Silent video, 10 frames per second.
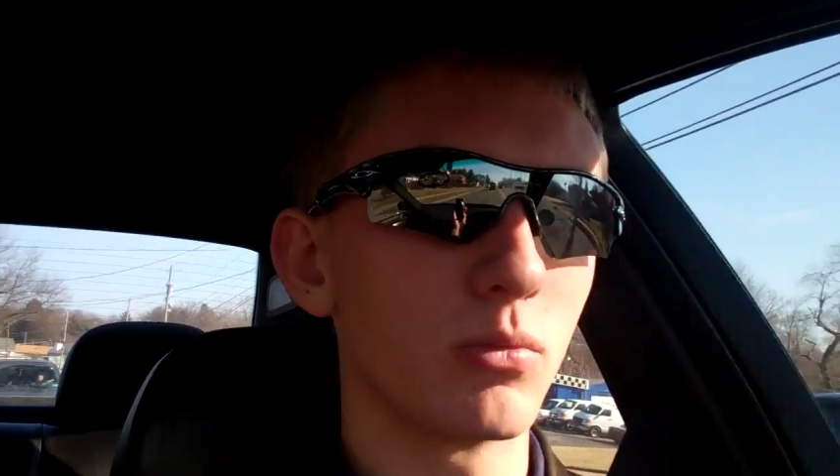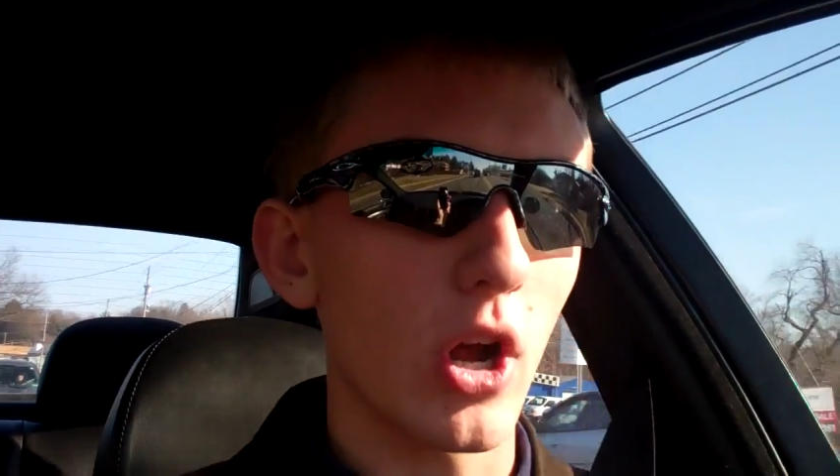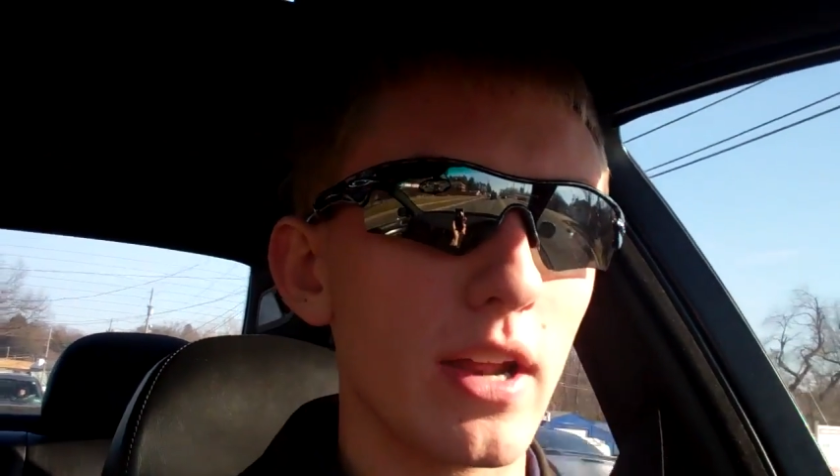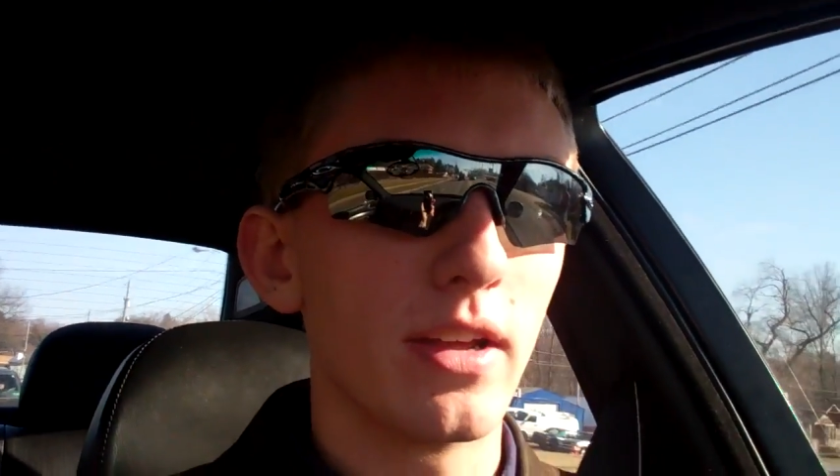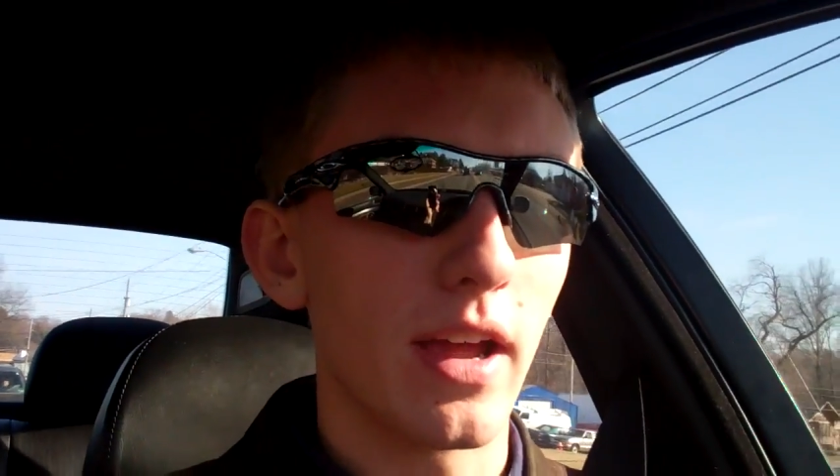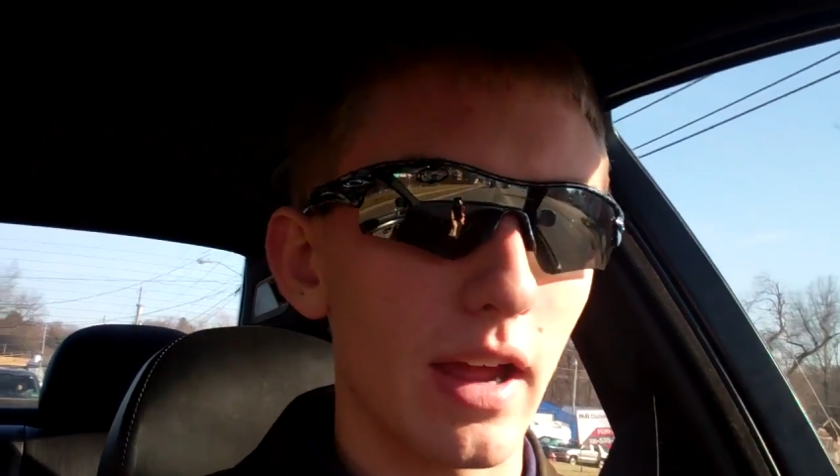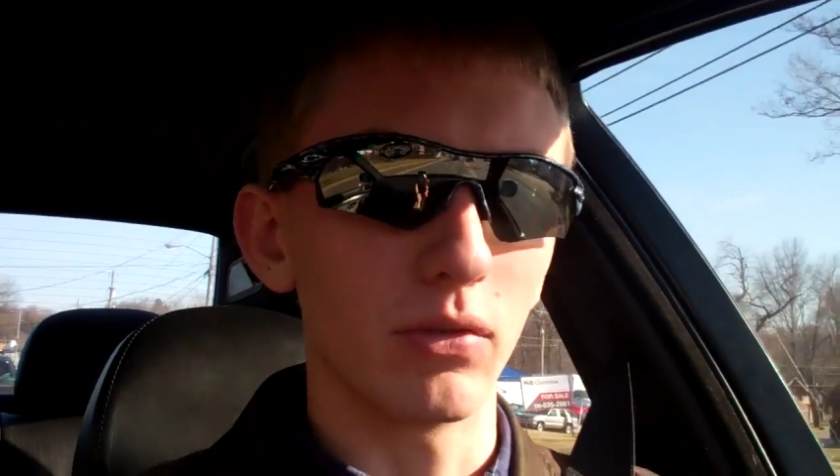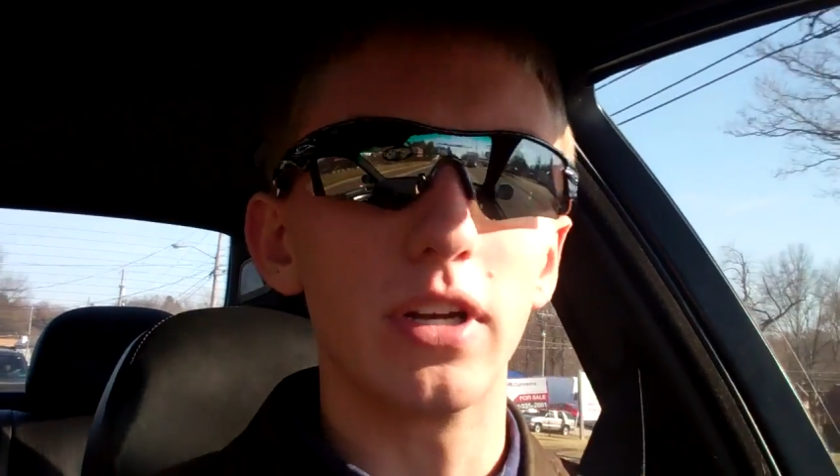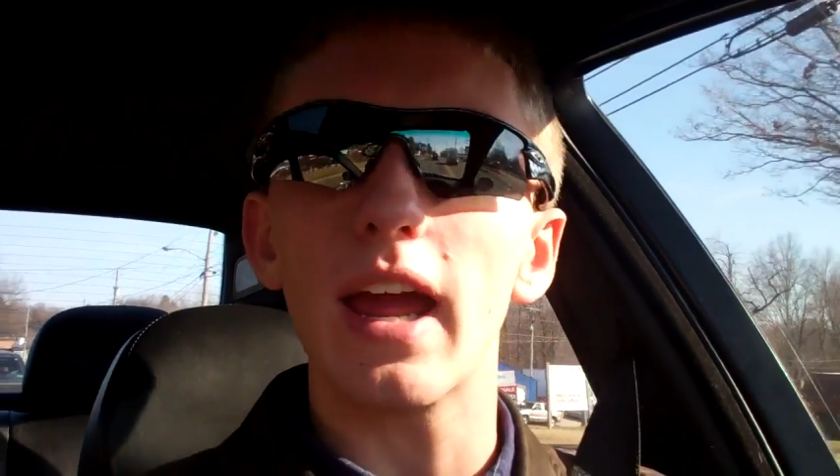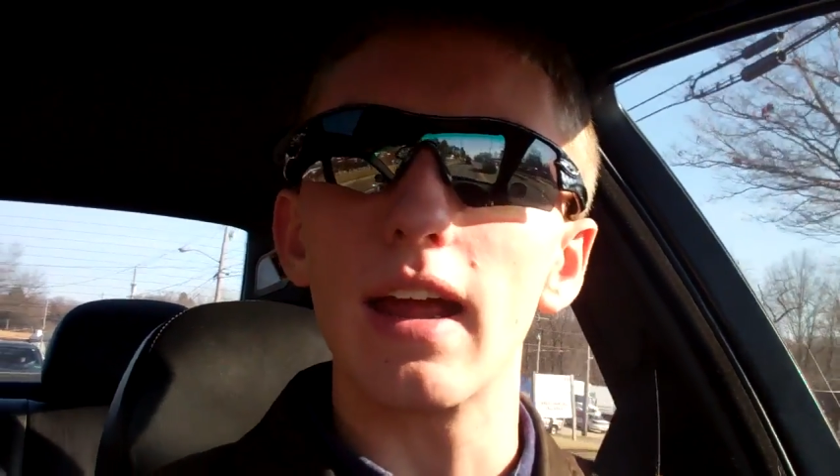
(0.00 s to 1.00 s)
them red
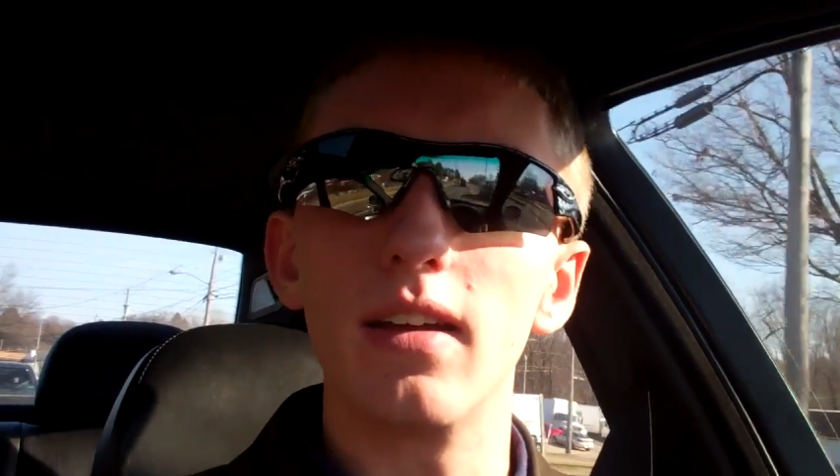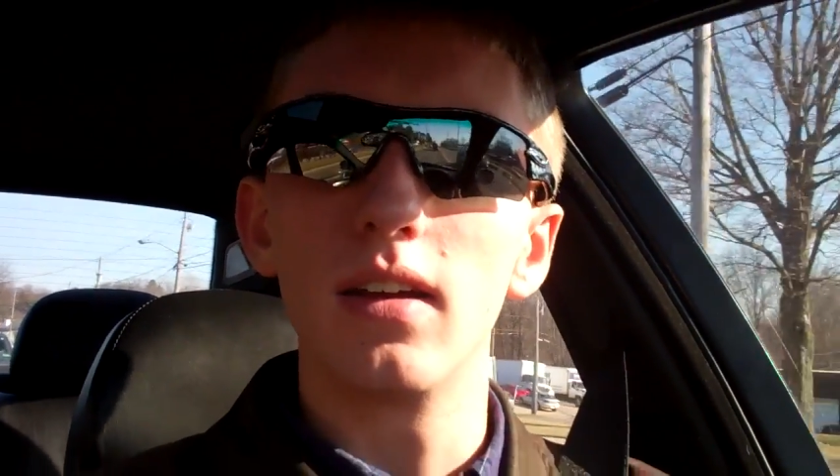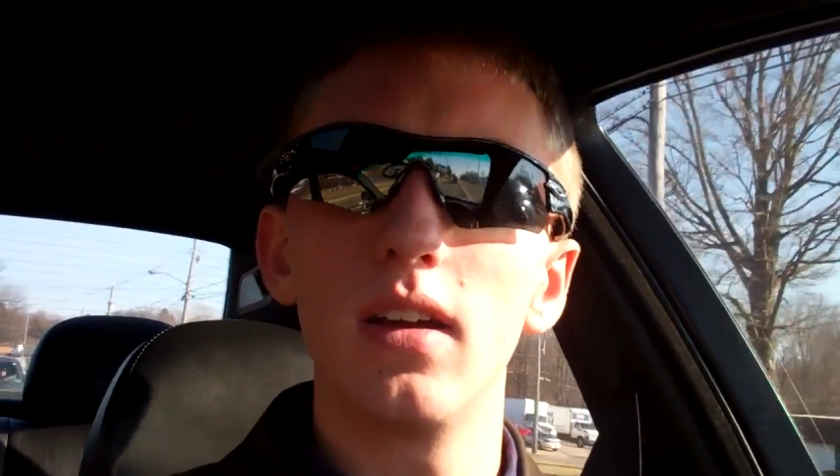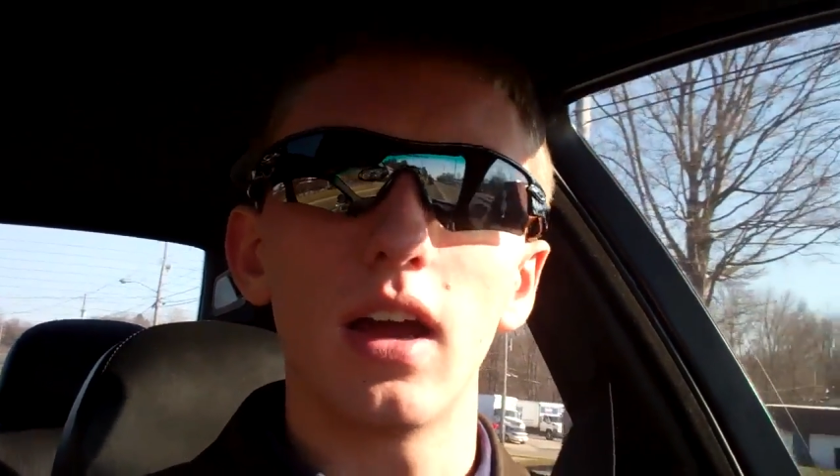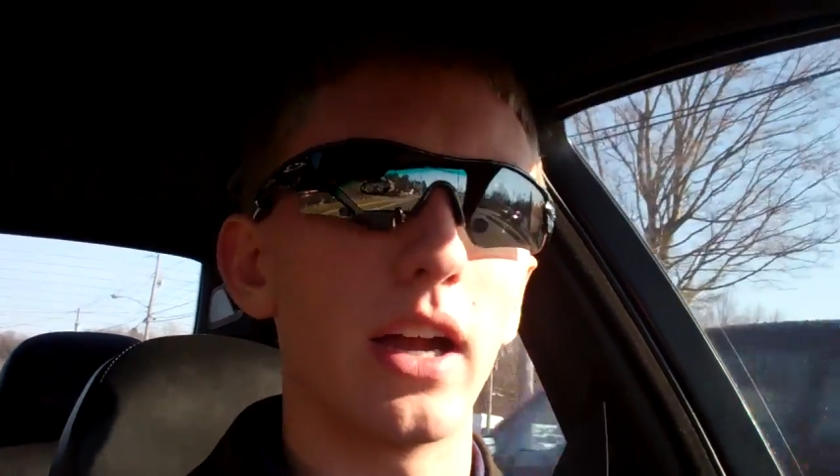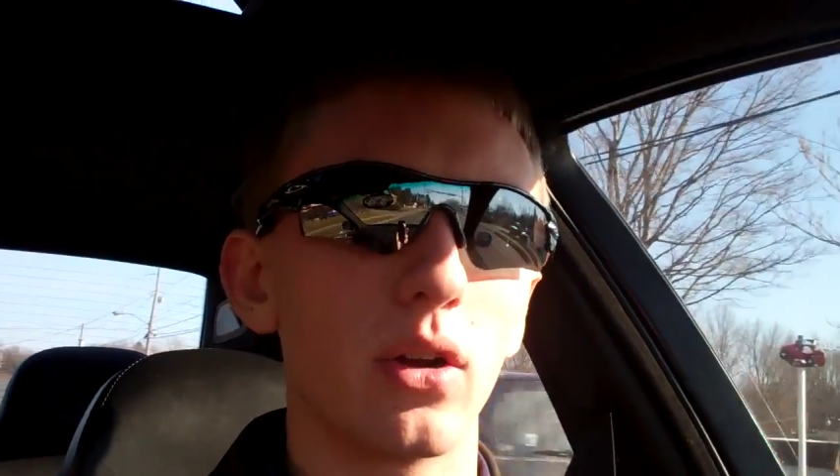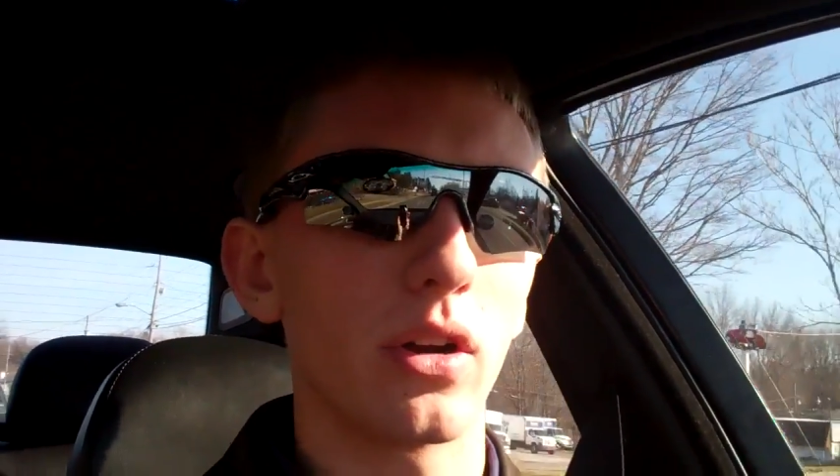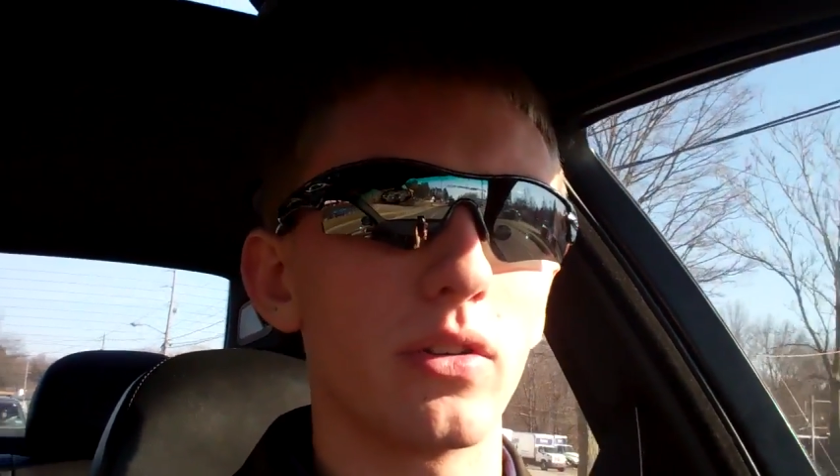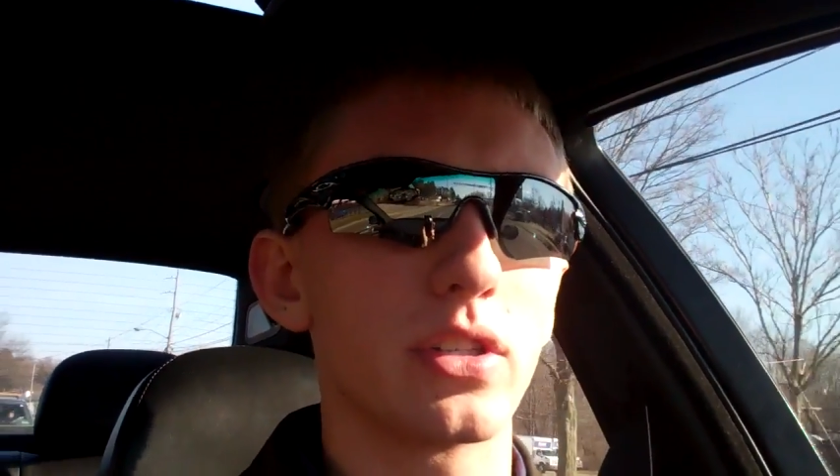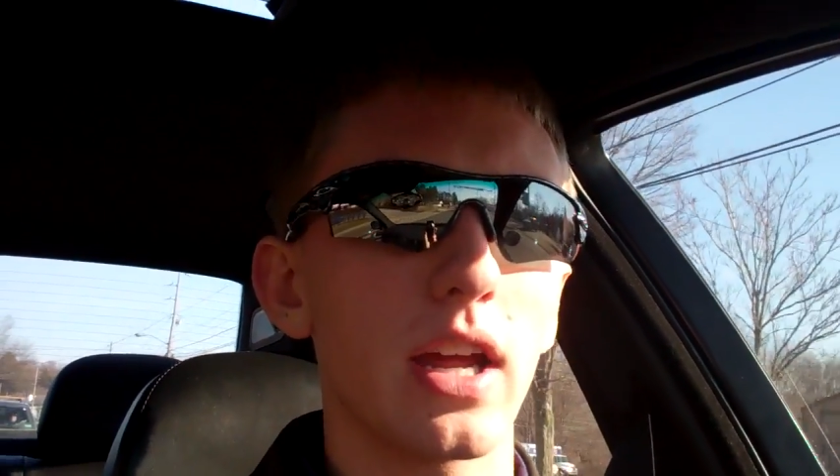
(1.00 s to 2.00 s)
every day. I
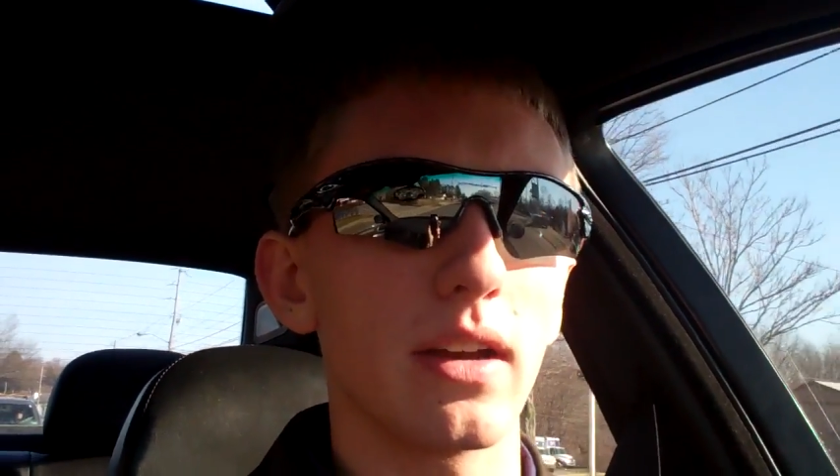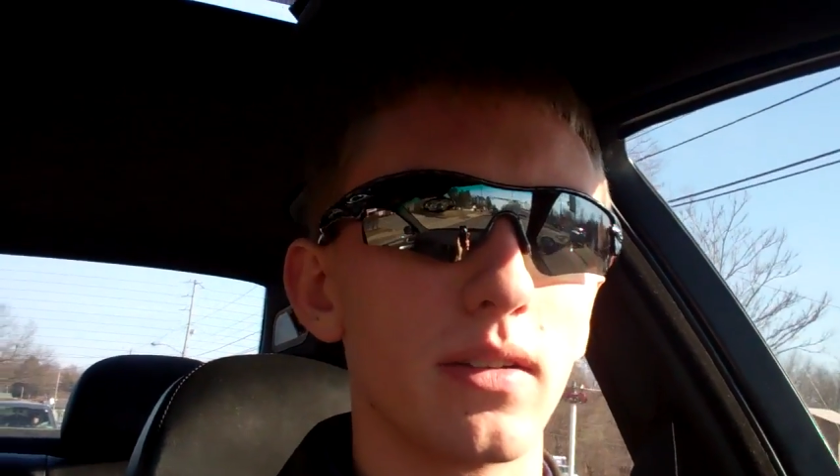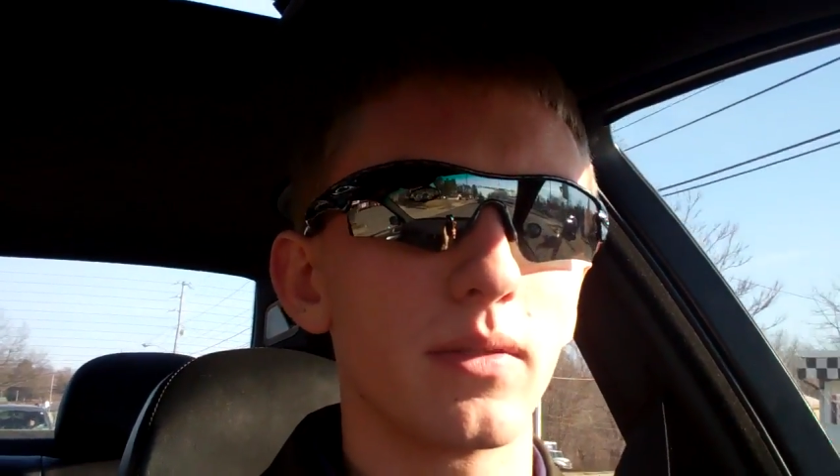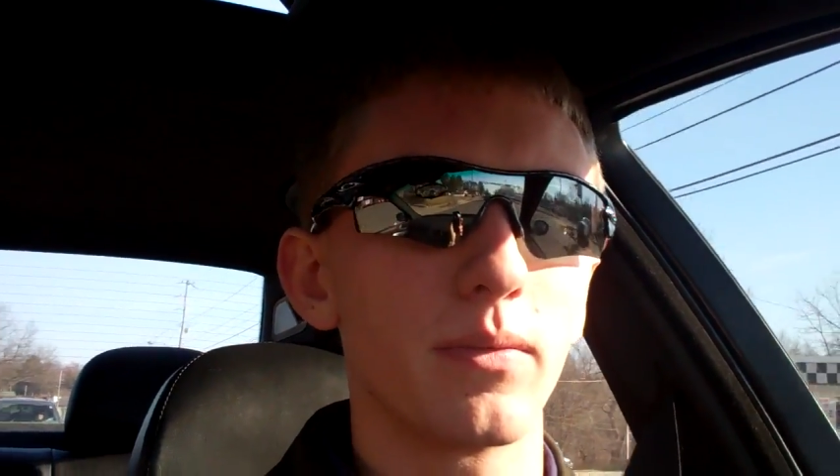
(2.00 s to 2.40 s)
don't understand.